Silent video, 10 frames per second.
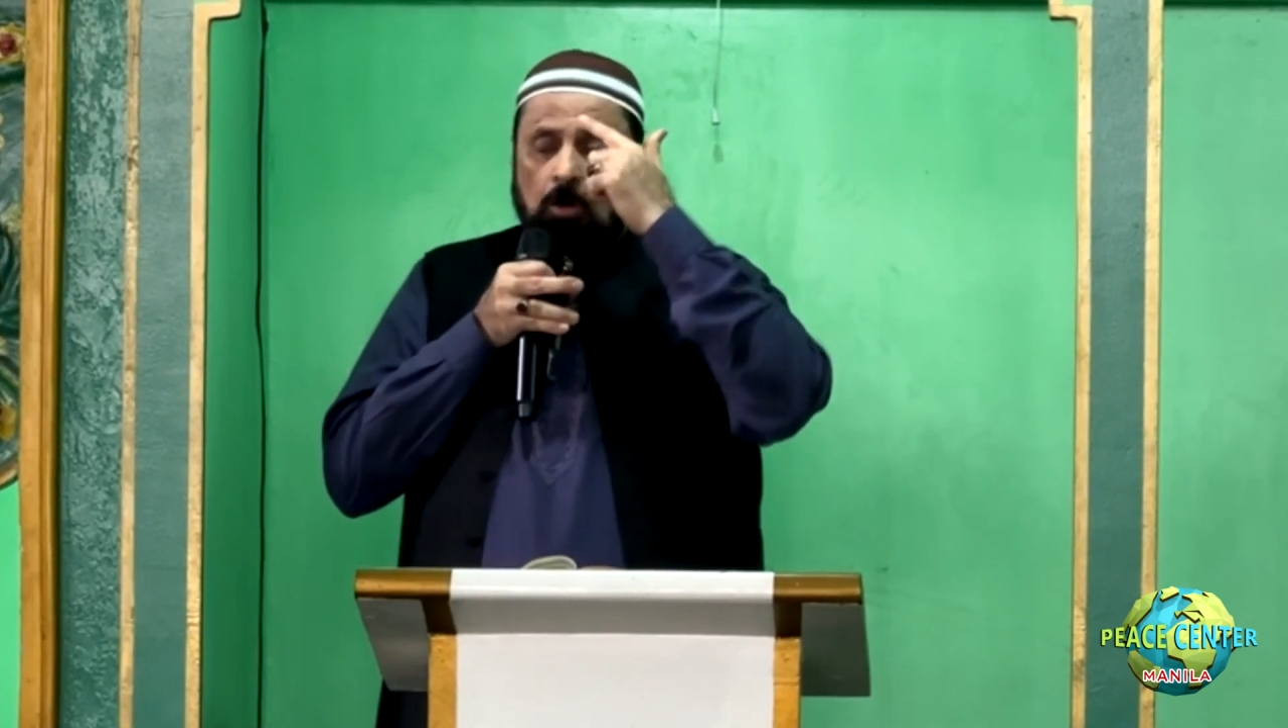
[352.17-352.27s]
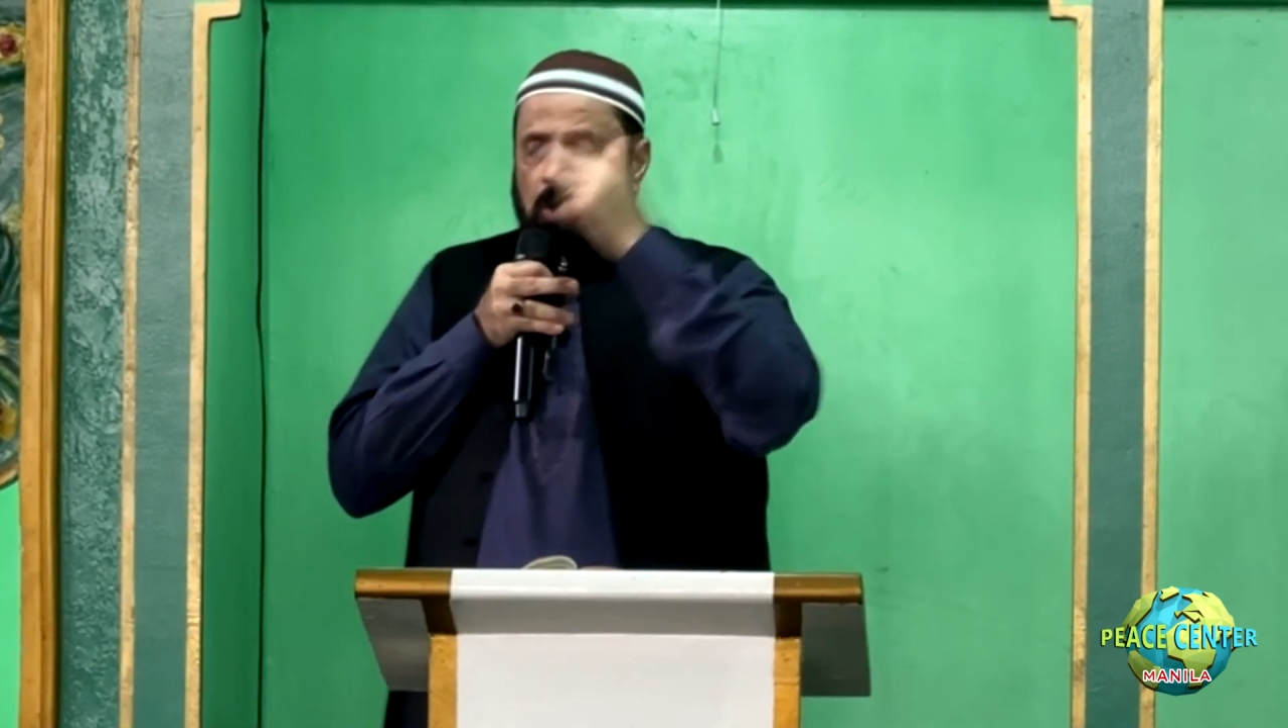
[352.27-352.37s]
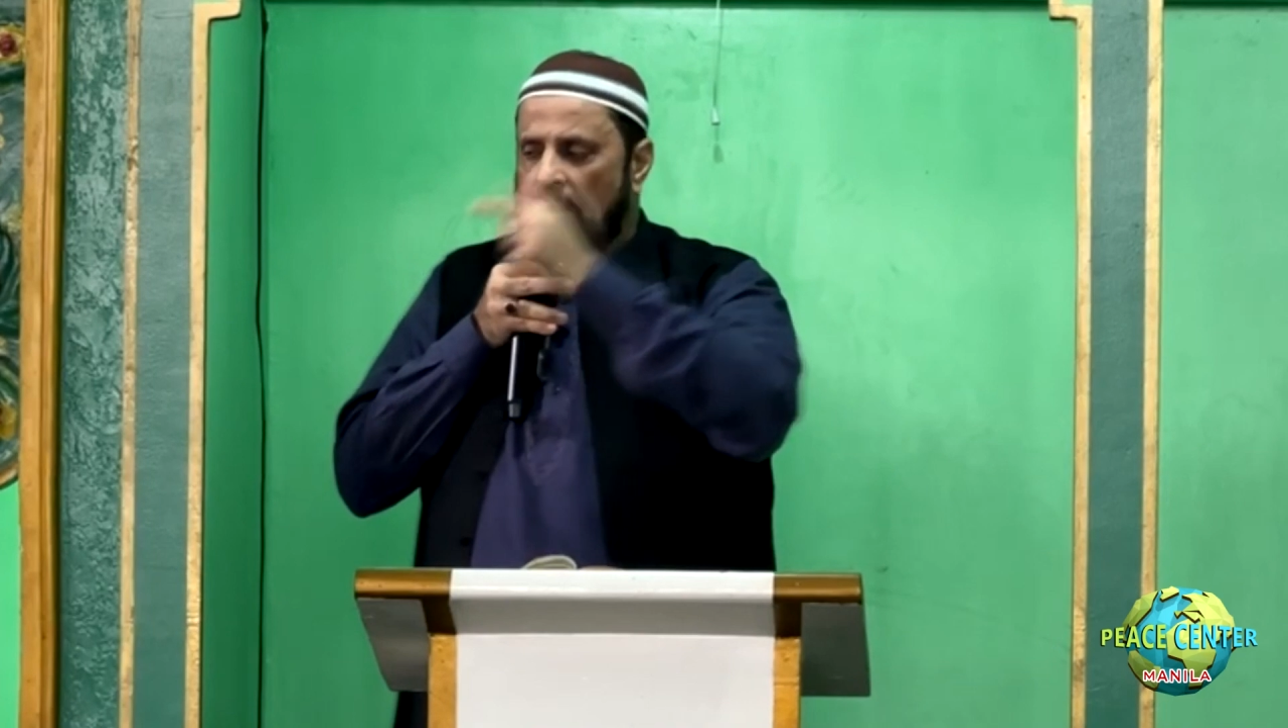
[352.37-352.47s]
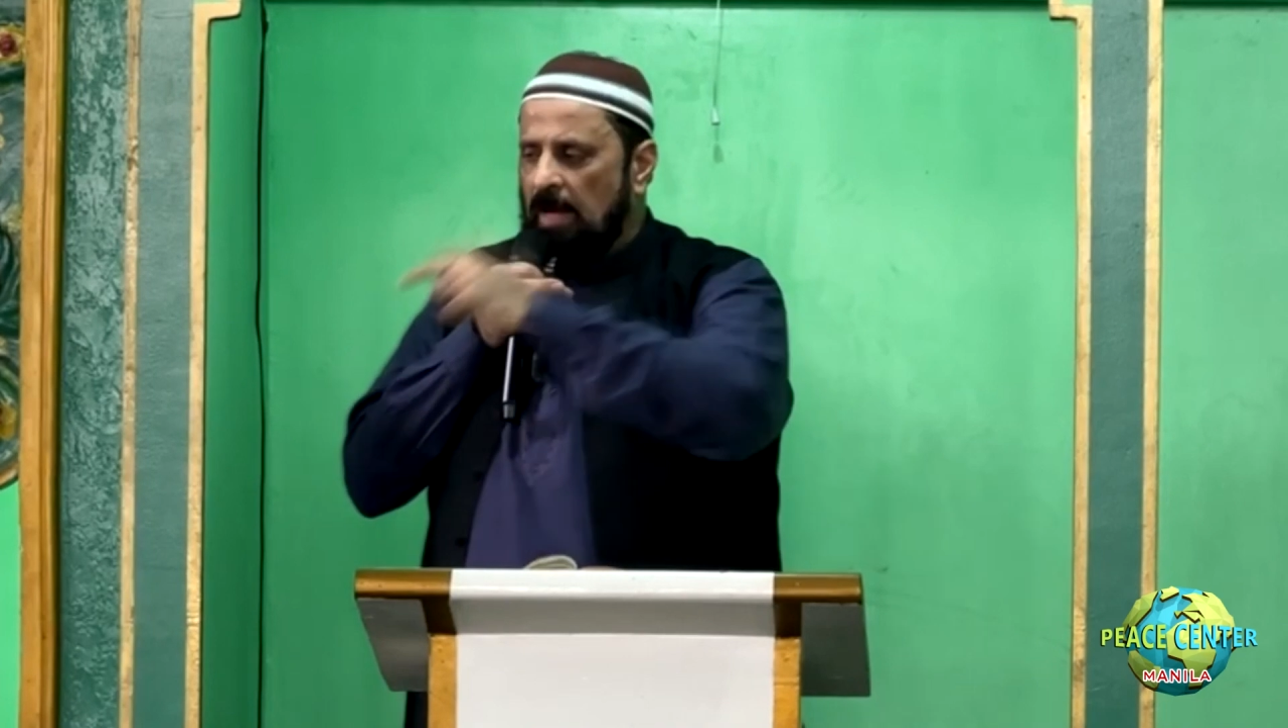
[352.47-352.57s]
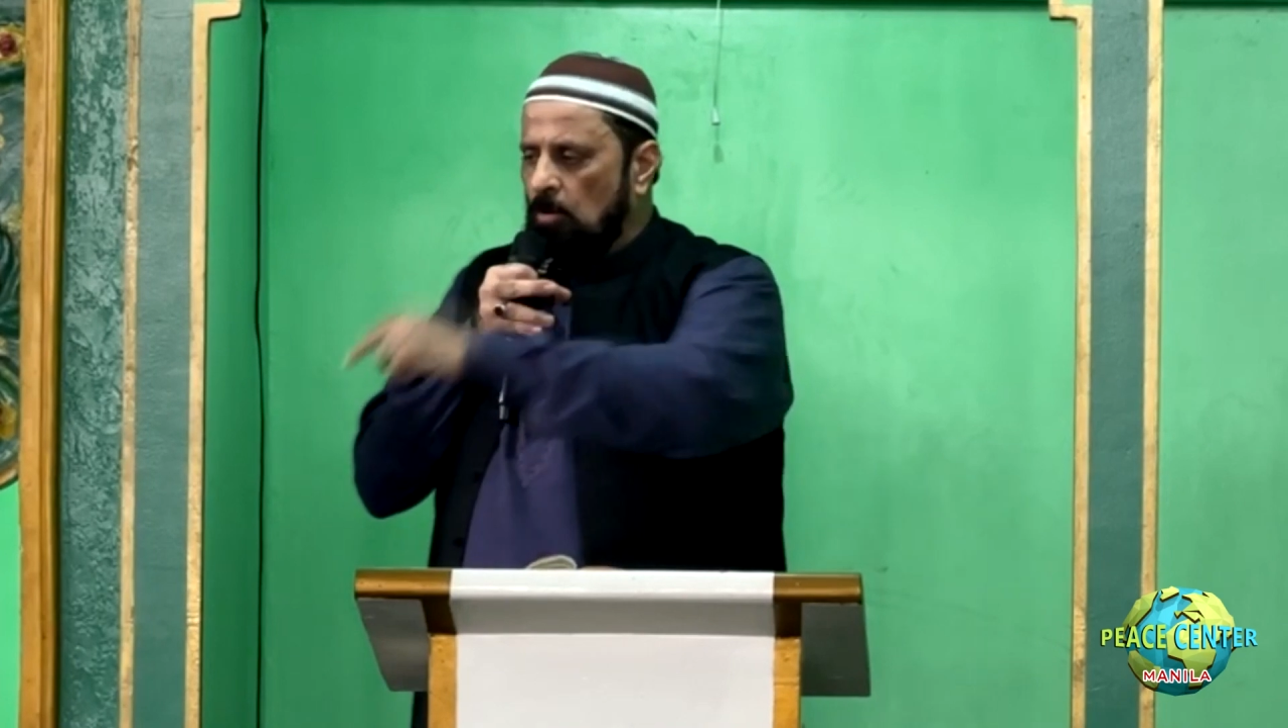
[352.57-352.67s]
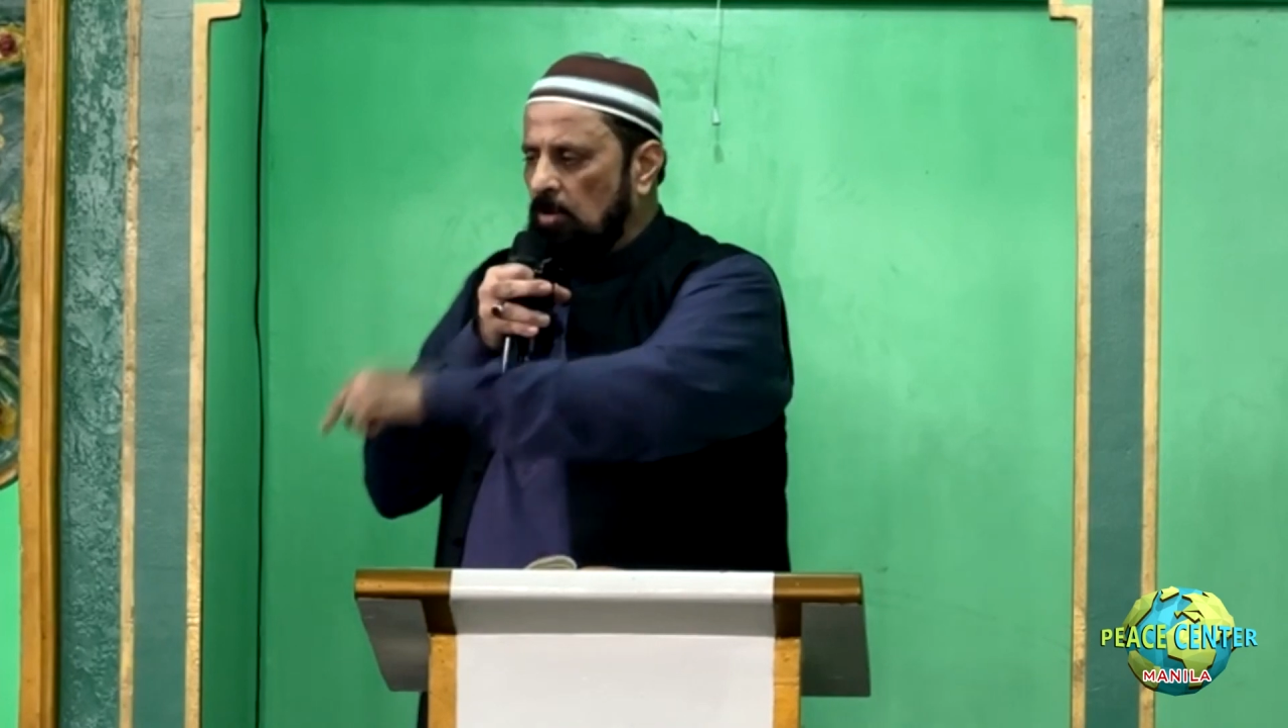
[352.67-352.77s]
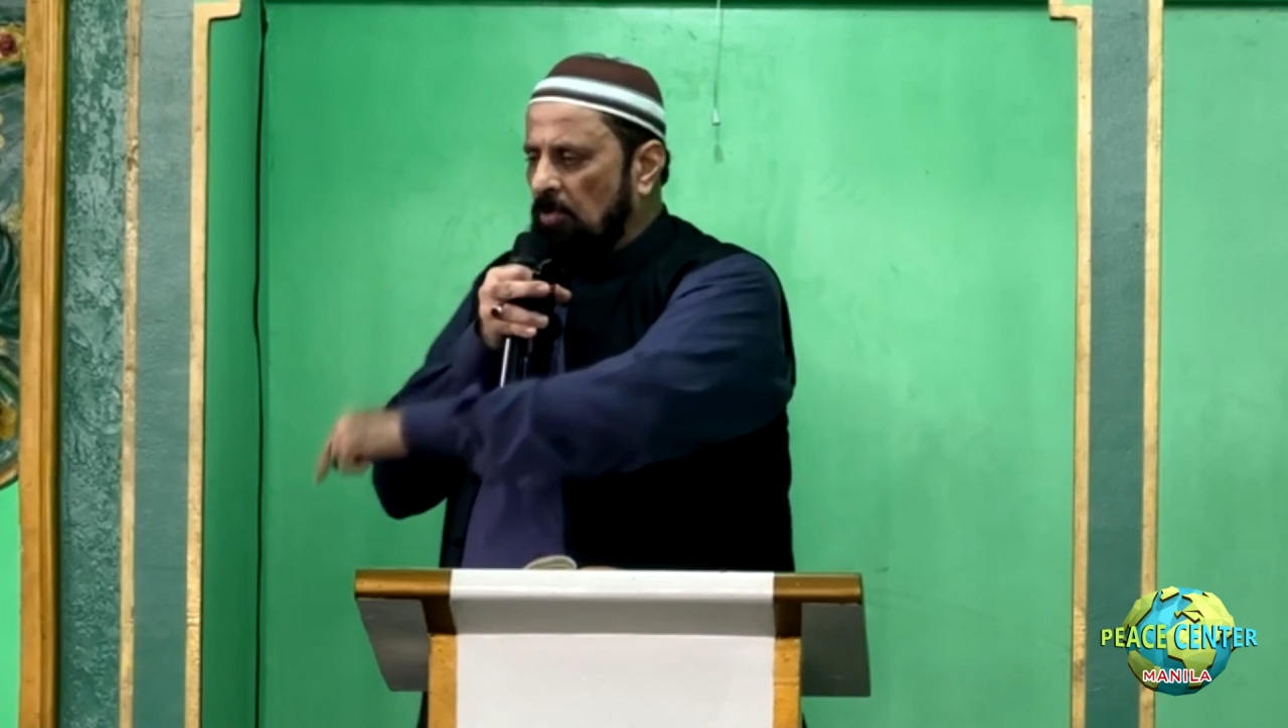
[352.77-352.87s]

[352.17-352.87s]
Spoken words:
our head on